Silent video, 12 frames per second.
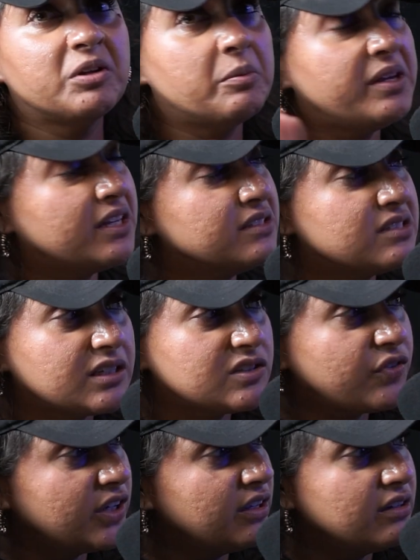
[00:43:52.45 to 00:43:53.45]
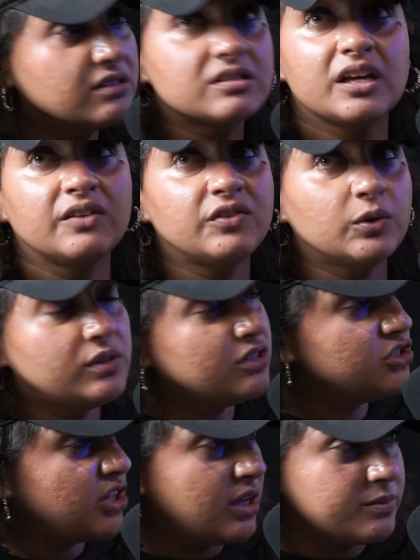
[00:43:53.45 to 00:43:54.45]
They're making 6 figures. They have
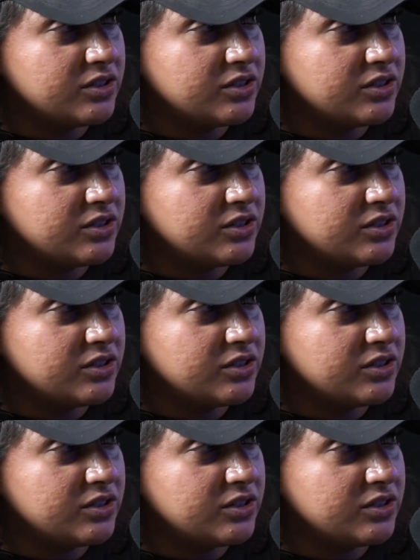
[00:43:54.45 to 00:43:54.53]
union jobs.